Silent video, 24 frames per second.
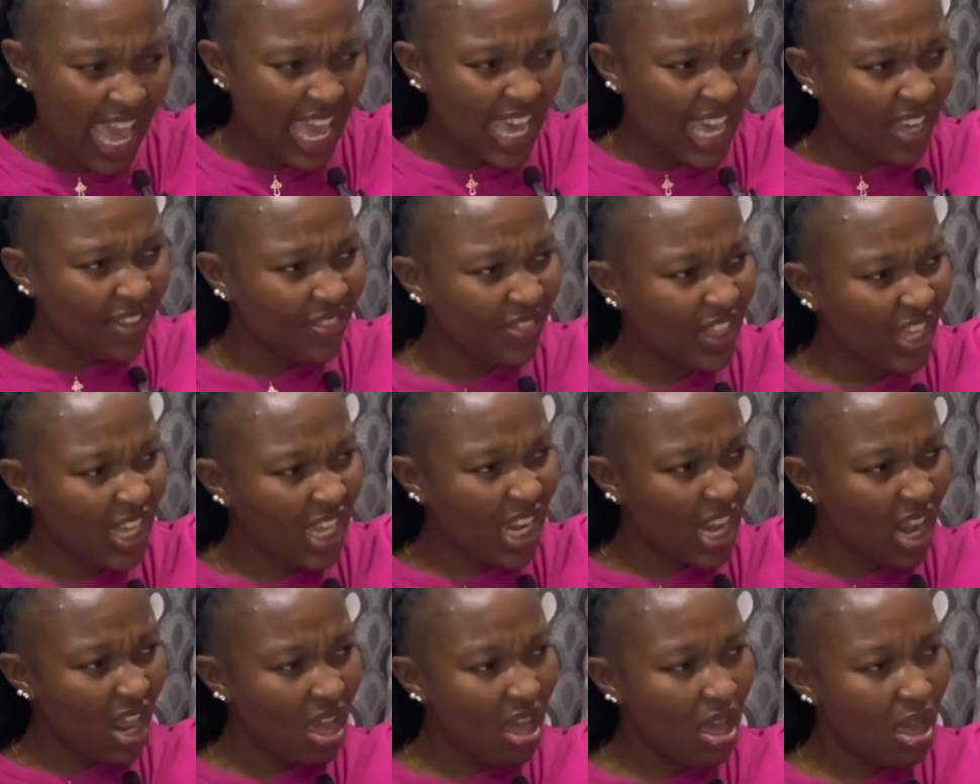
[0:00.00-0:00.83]
in the
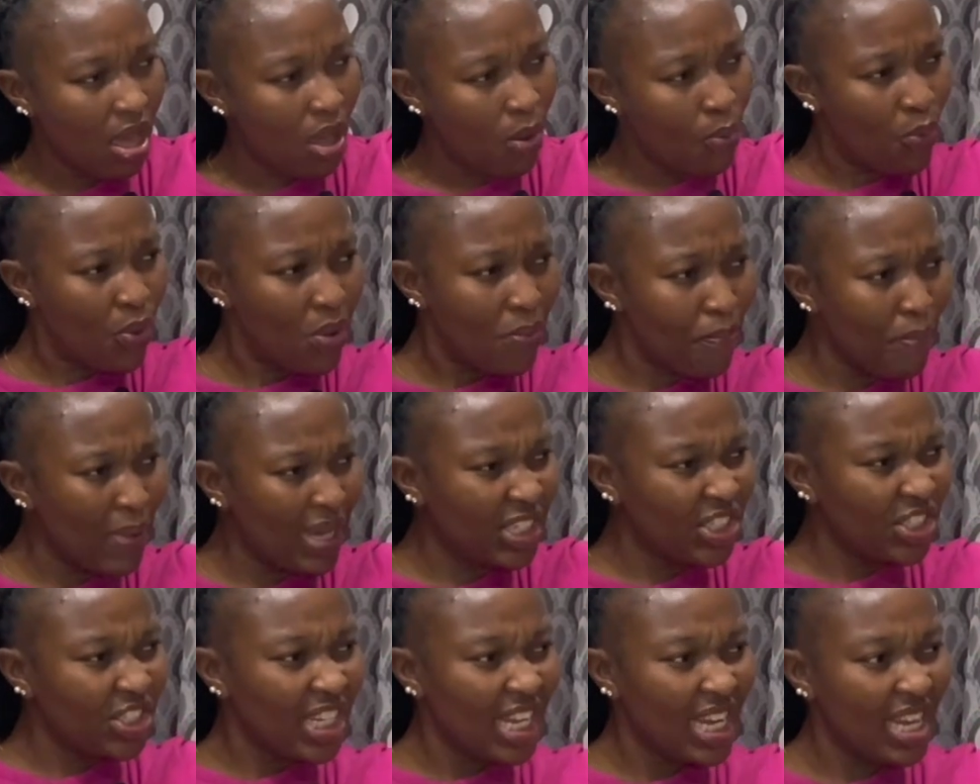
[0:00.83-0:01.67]
club with
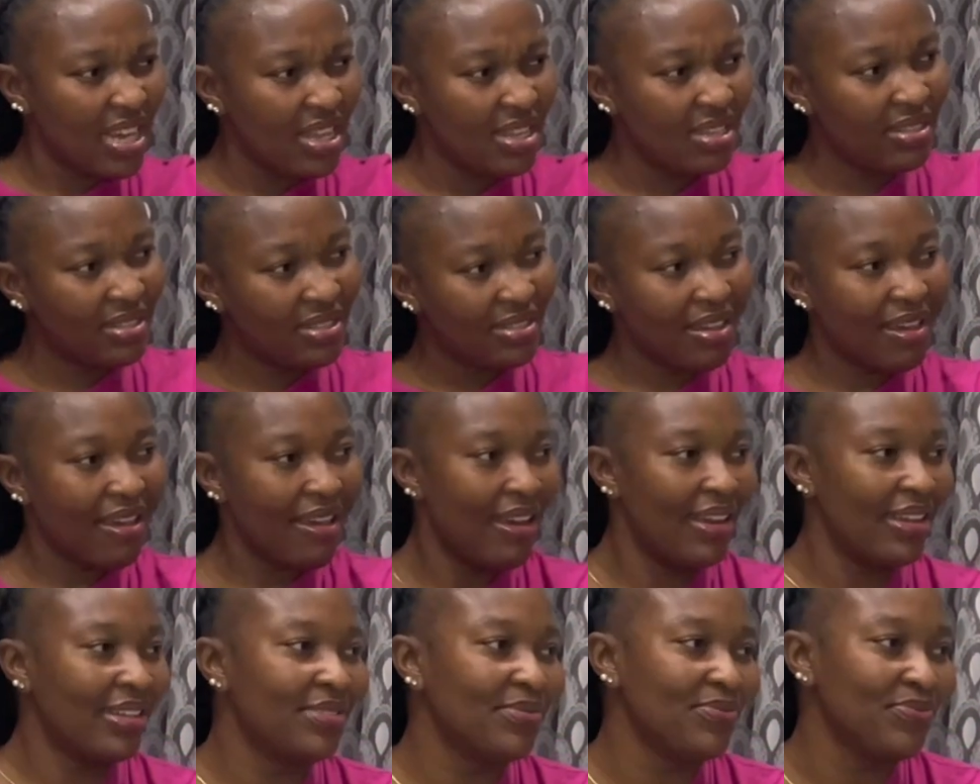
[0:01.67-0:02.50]
my shades
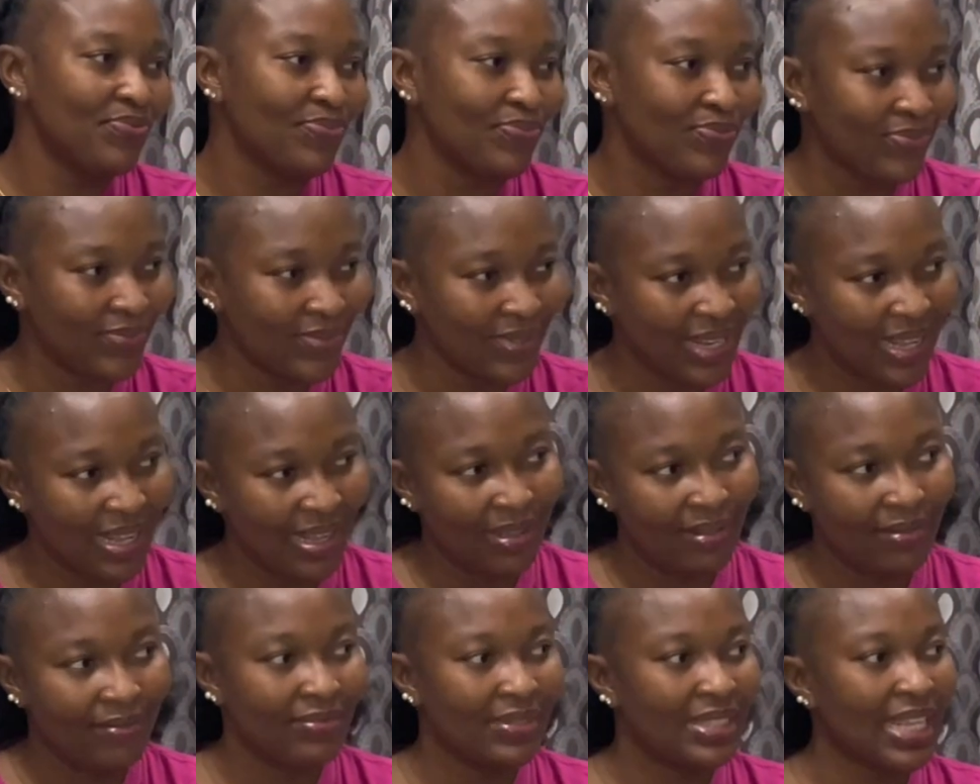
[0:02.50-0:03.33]
on.
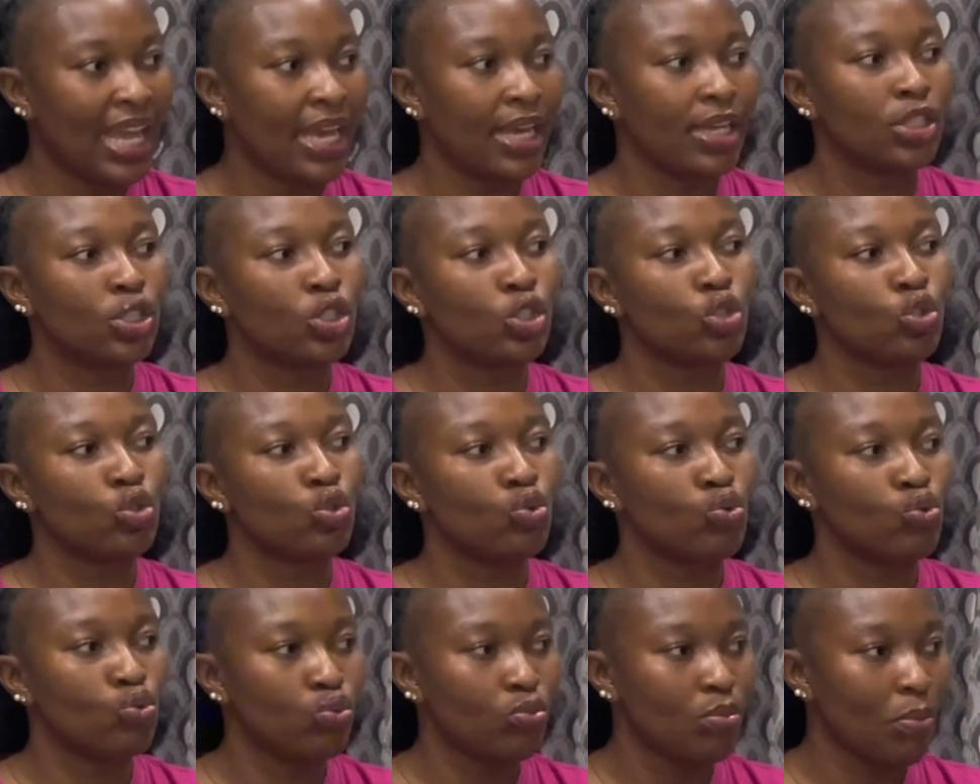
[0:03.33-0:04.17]
Thanks,
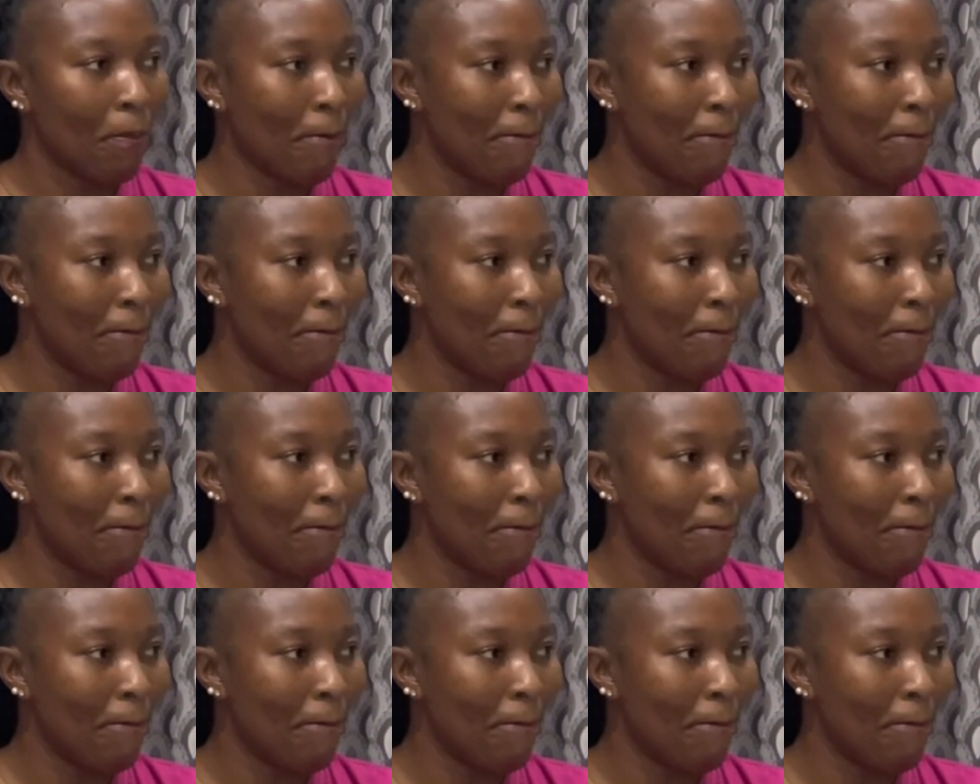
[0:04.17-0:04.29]
you.